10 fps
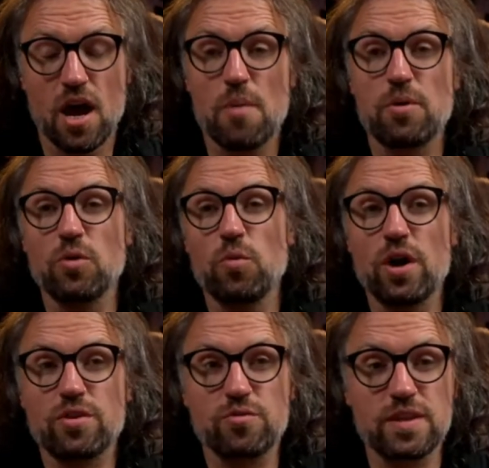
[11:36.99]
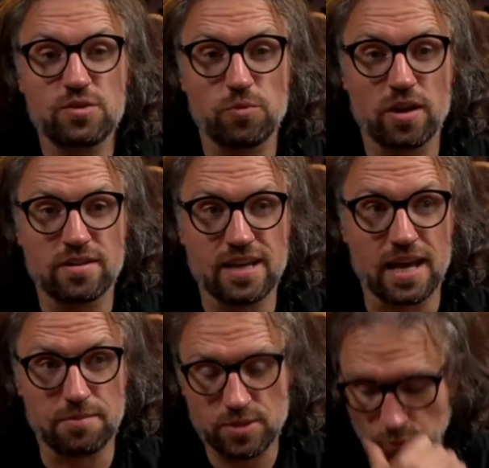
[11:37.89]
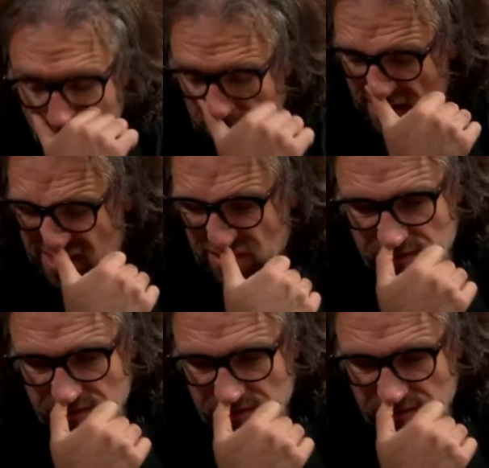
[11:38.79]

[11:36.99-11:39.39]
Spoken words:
And we're going to work through these one at a time. So what I'm going to do